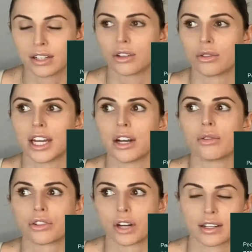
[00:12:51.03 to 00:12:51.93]
And so they
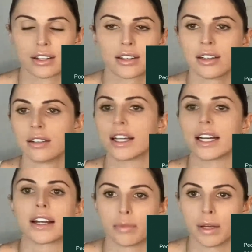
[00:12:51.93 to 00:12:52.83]
don't trust
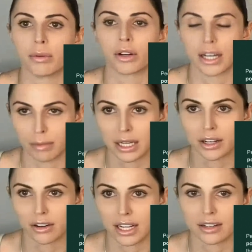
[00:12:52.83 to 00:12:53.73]
that other people can
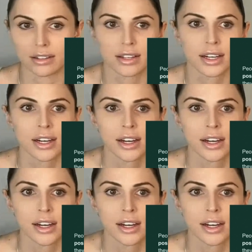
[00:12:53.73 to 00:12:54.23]
meet their needs.